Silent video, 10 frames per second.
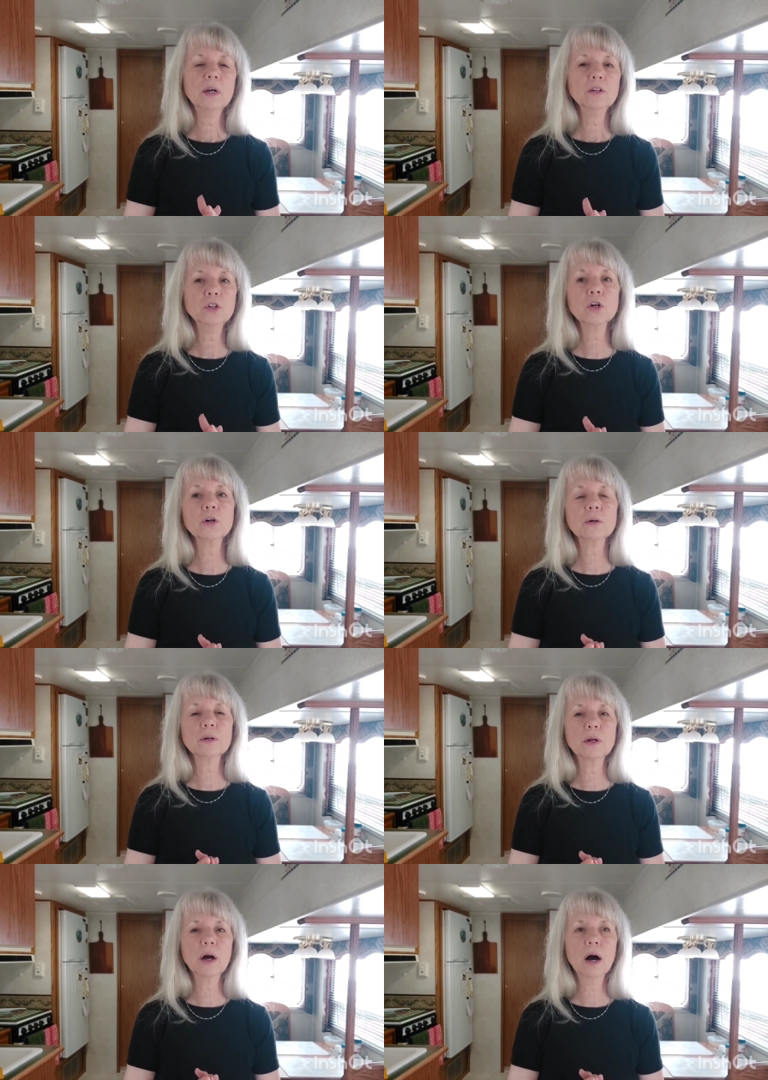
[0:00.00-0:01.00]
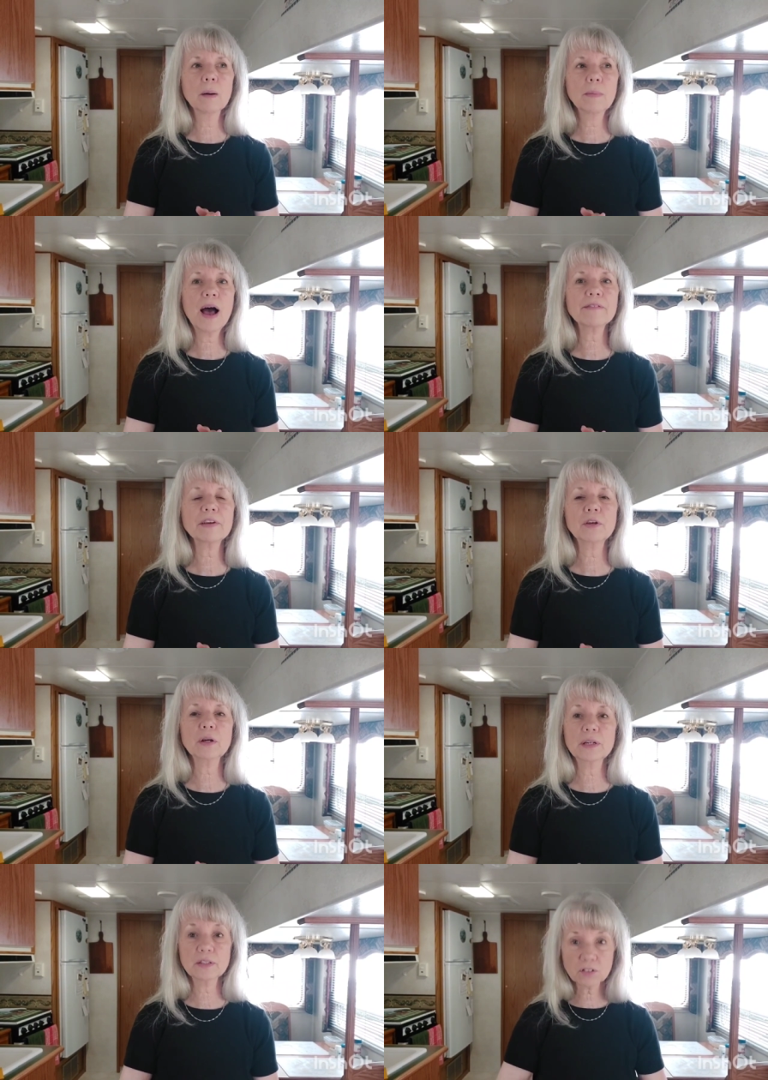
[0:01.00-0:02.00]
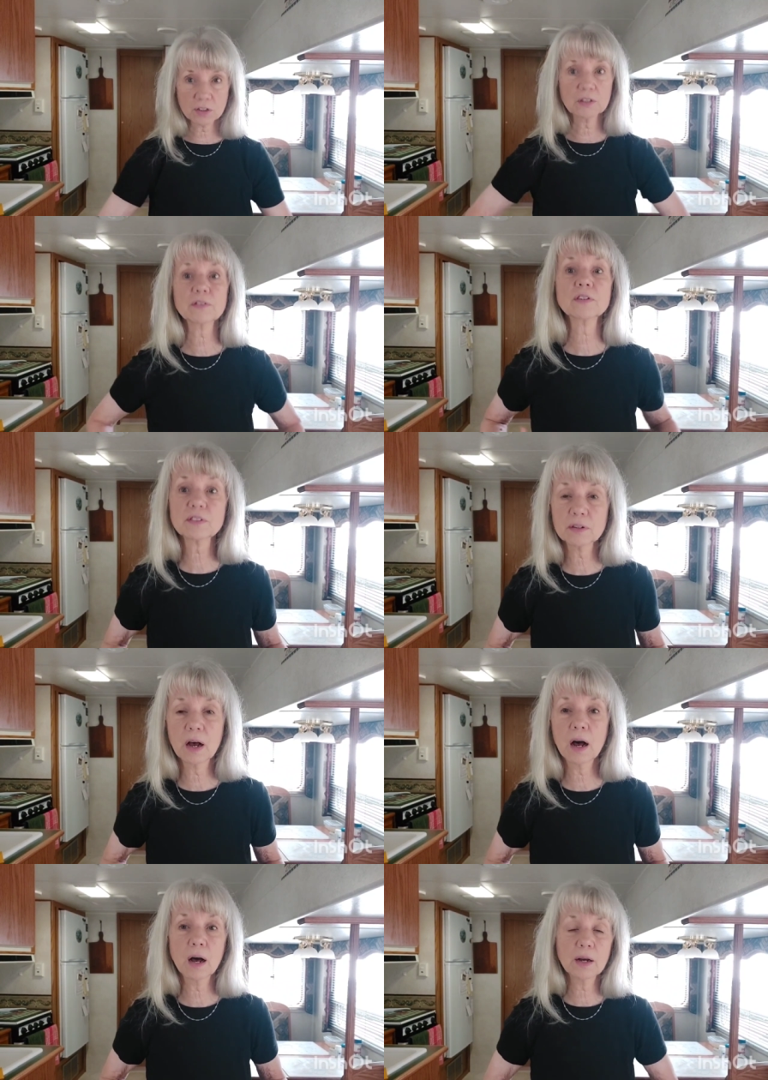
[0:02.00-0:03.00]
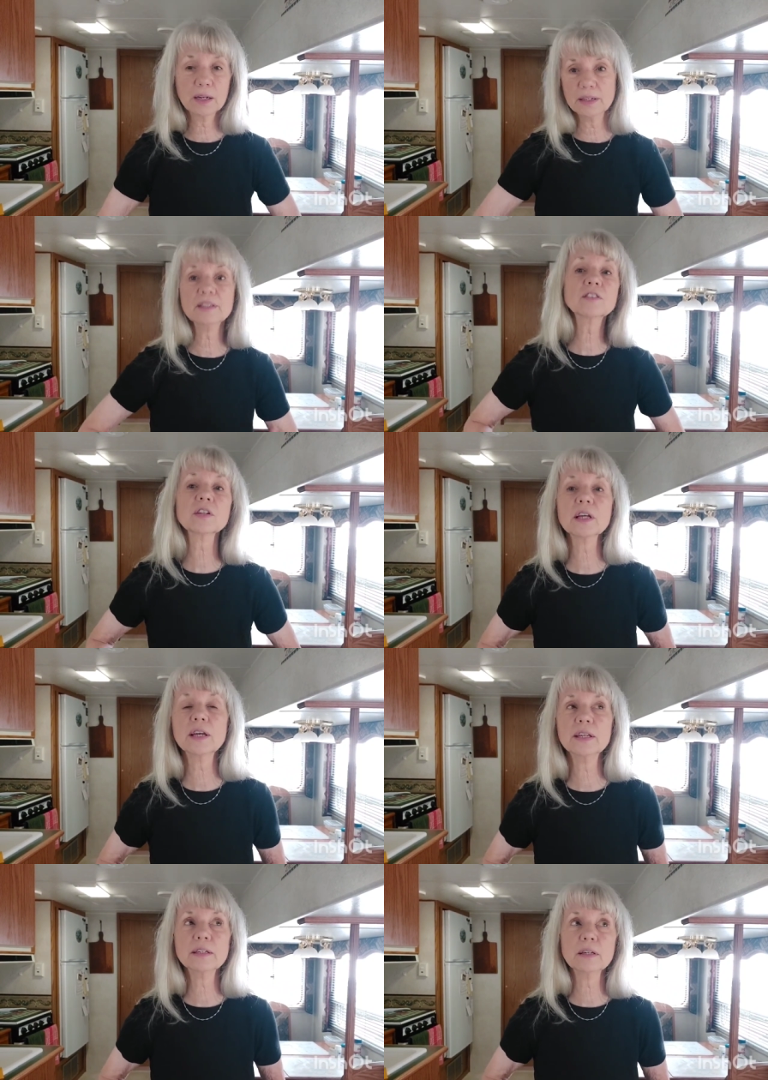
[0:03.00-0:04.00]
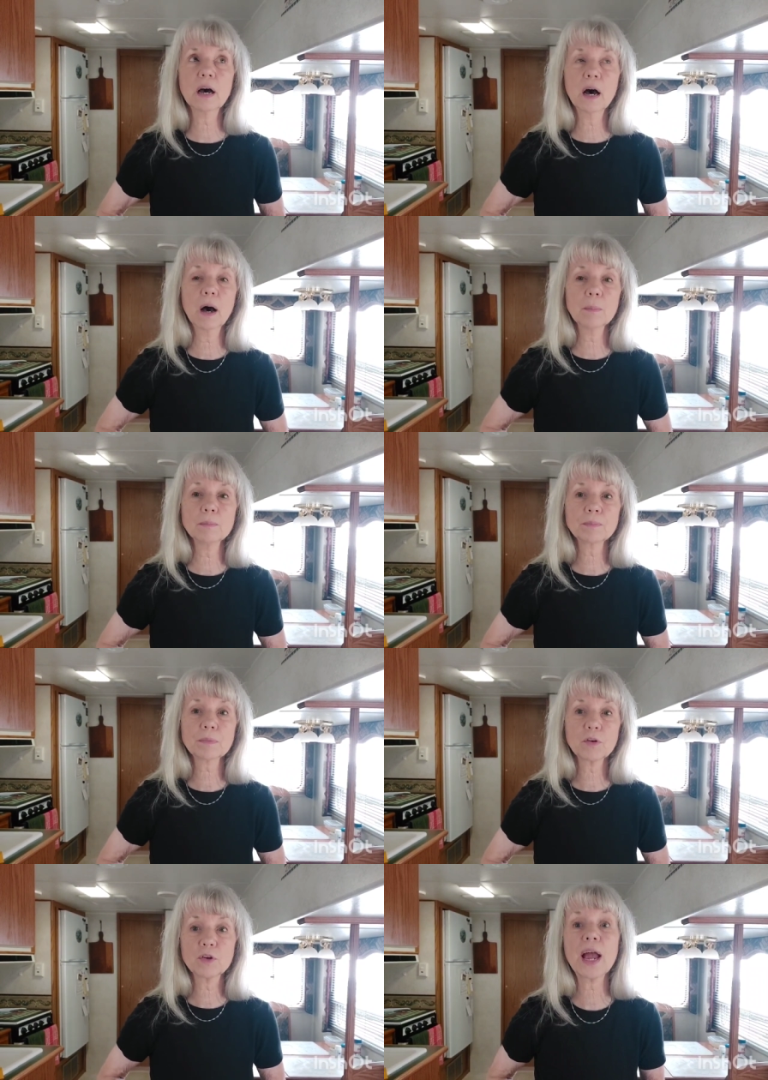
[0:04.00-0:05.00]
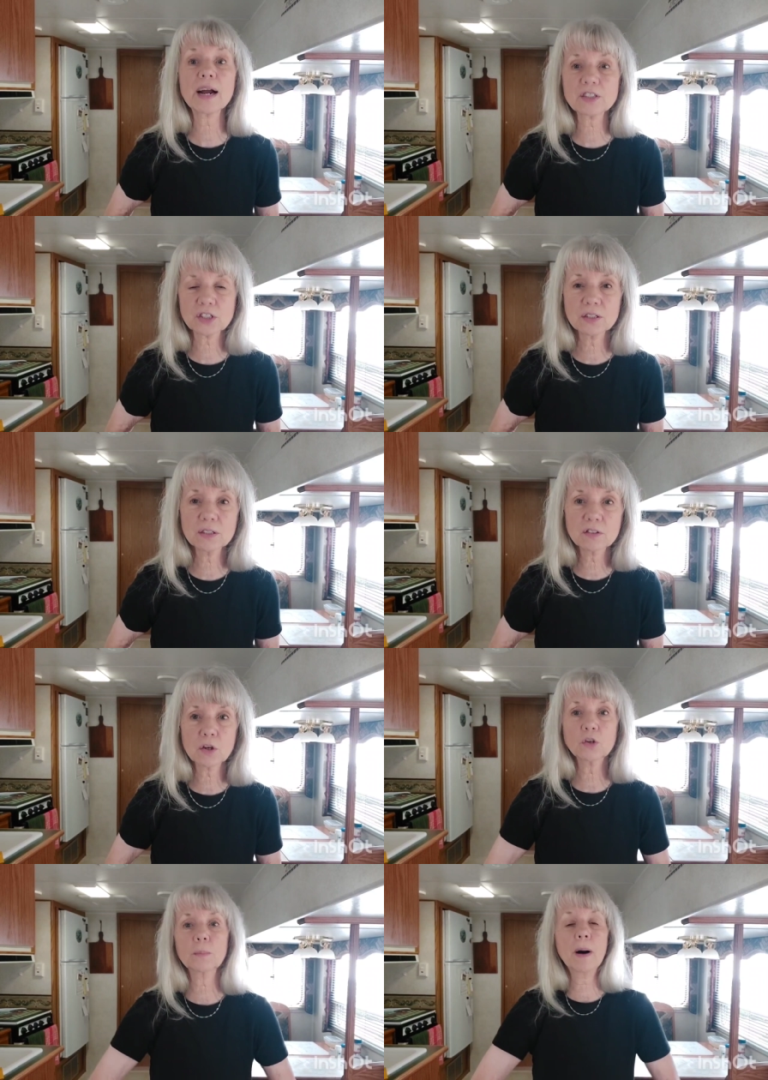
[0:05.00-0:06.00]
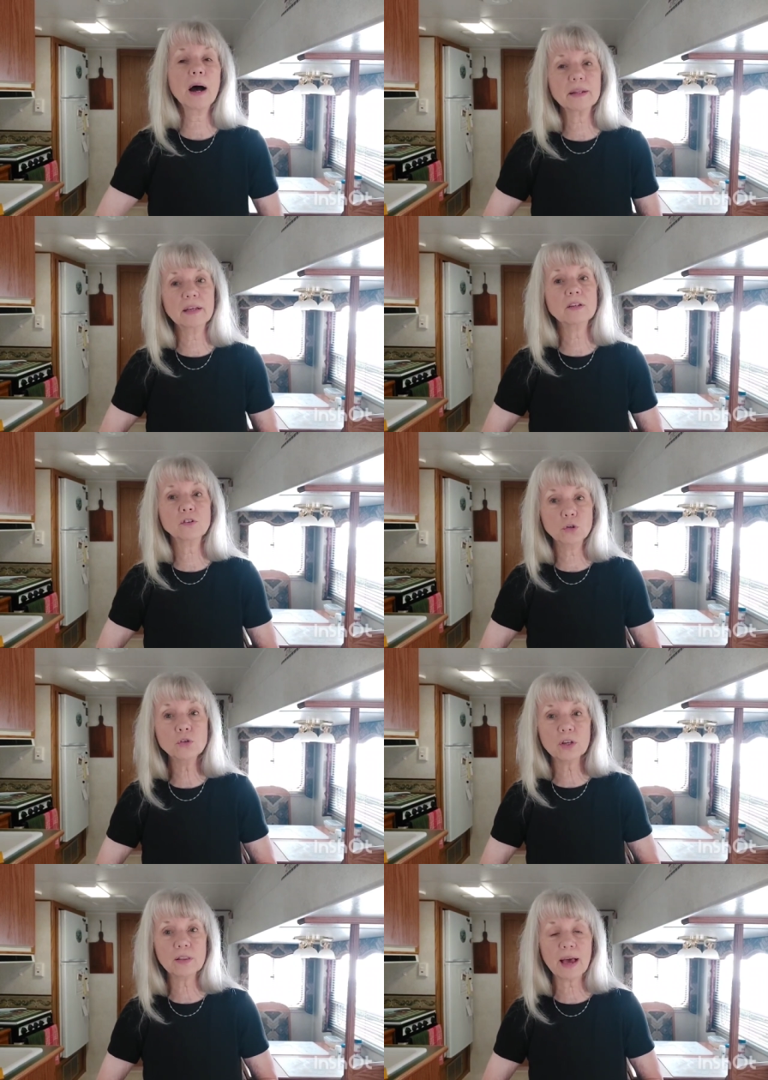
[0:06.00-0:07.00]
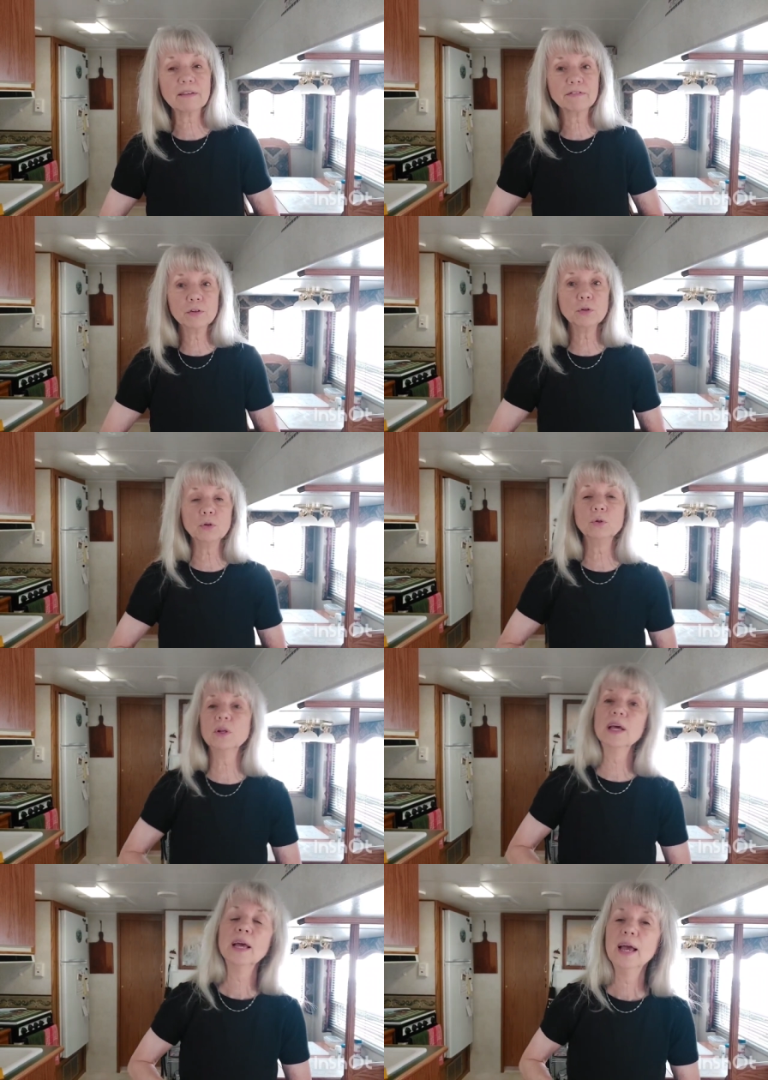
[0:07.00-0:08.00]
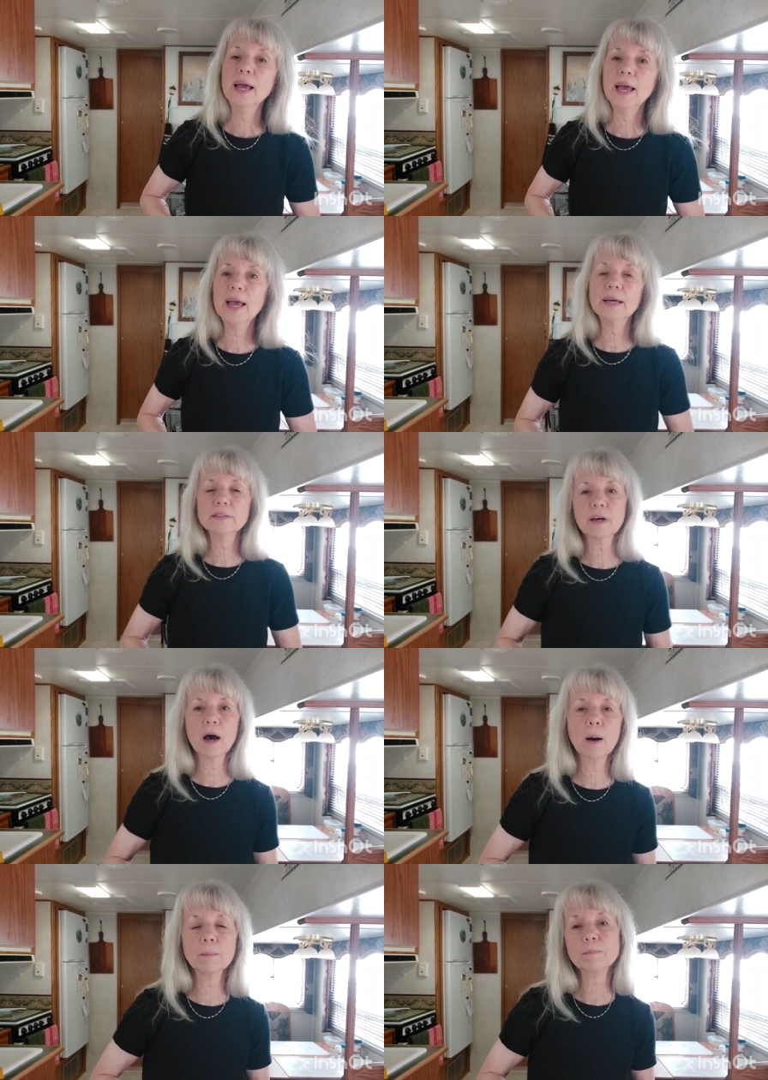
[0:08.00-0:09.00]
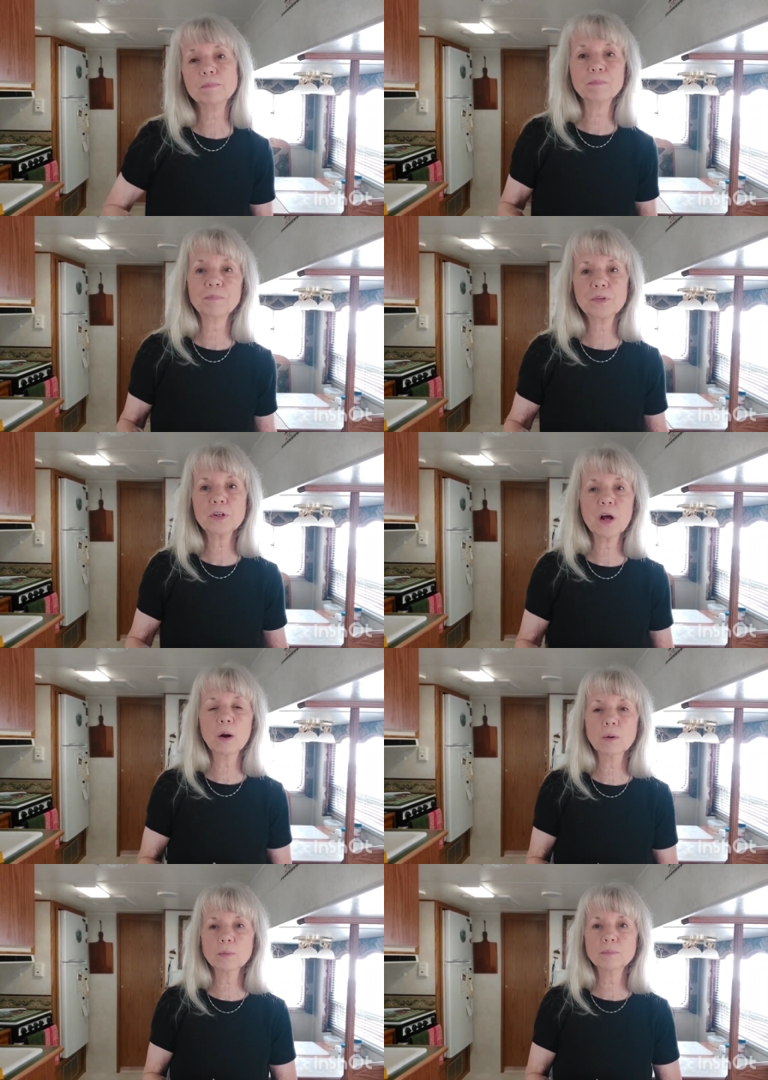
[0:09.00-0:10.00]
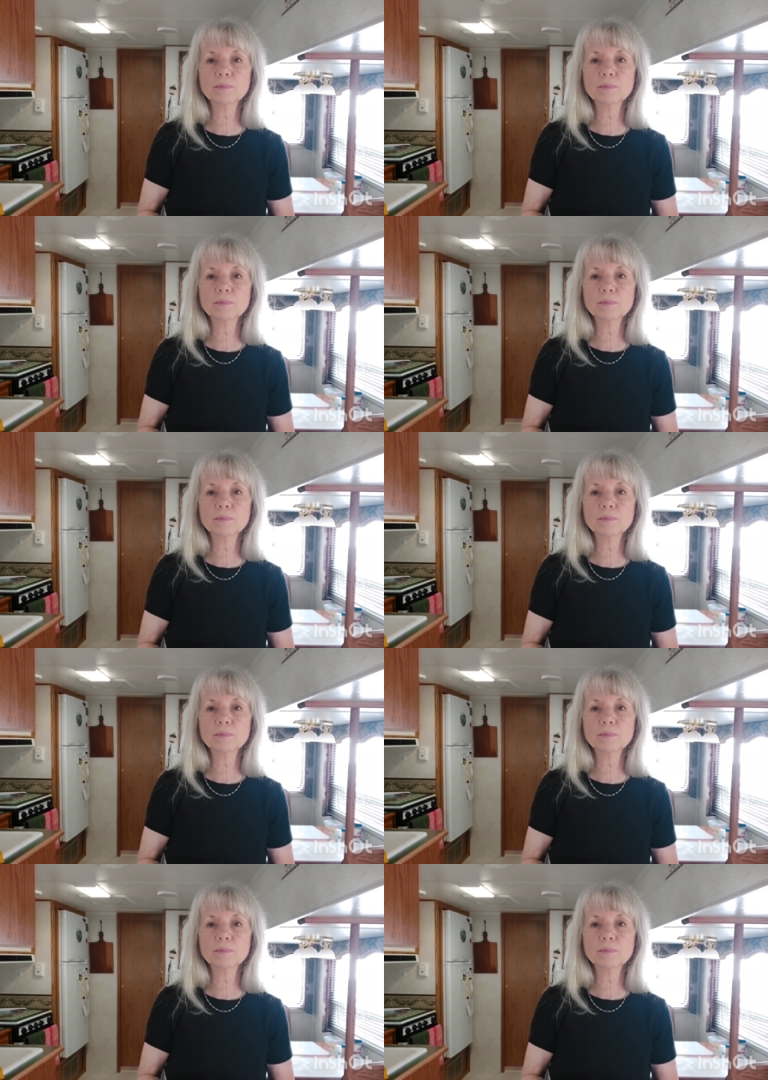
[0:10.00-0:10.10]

you're um, having an insulin uh, an insulin um, reaction. So your body is using that food, and um, you know